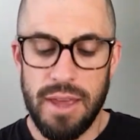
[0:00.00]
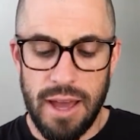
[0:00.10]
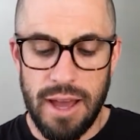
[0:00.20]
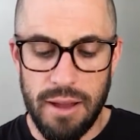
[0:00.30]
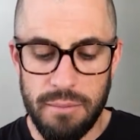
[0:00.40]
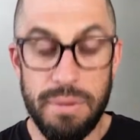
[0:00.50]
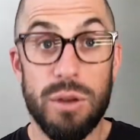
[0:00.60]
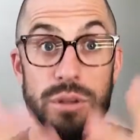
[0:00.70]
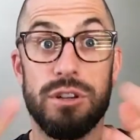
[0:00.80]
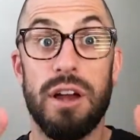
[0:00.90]
But
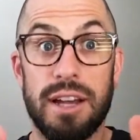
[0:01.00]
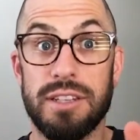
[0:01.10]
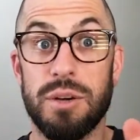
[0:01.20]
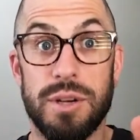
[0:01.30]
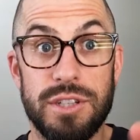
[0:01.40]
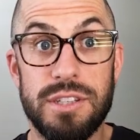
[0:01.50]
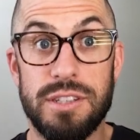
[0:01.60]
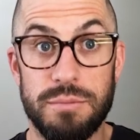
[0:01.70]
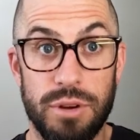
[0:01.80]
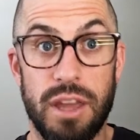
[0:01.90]
also asking questions
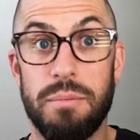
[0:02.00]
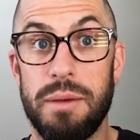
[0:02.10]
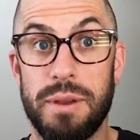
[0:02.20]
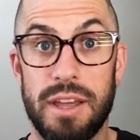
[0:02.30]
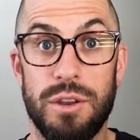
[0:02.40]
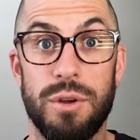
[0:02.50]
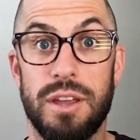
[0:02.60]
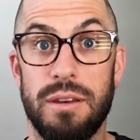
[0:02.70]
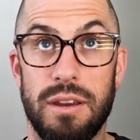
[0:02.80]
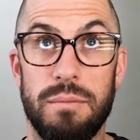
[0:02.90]
and bringing people in who
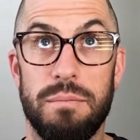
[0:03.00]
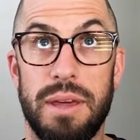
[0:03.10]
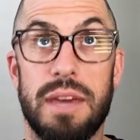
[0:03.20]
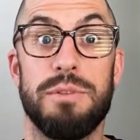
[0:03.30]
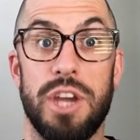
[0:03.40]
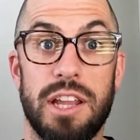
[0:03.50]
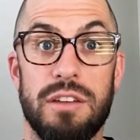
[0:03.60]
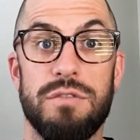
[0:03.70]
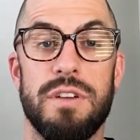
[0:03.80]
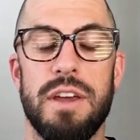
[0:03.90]
can be
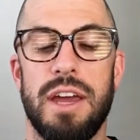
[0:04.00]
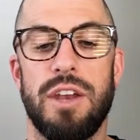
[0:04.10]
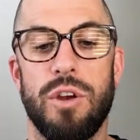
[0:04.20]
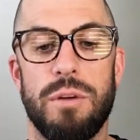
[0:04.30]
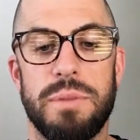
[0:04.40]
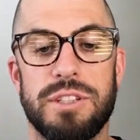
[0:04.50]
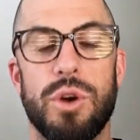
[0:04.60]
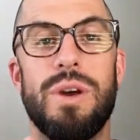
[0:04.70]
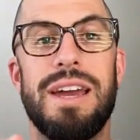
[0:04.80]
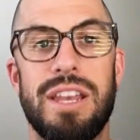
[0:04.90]
objective and not be
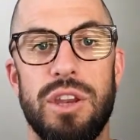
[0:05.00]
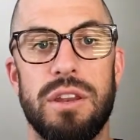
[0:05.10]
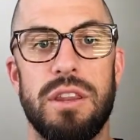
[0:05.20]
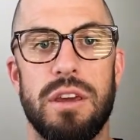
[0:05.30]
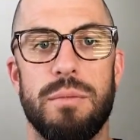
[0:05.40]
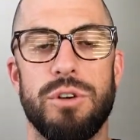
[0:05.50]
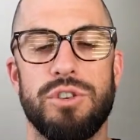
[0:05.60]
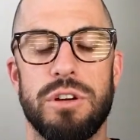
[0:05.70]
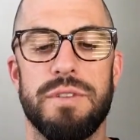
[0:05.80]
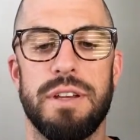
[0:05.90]
so in the
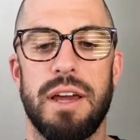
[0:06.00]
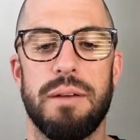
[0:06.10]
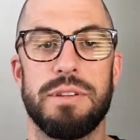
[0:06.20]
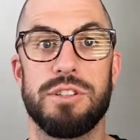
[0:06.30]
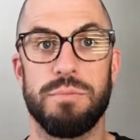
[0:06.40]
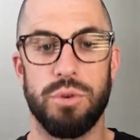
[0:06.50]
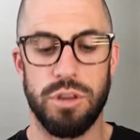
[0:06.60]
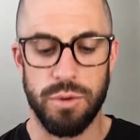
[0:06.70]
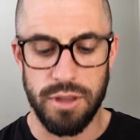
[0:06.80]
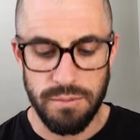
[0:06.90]
emotion of it and support
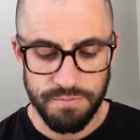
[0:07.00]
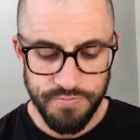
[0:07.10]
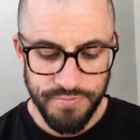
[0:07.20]
you with it.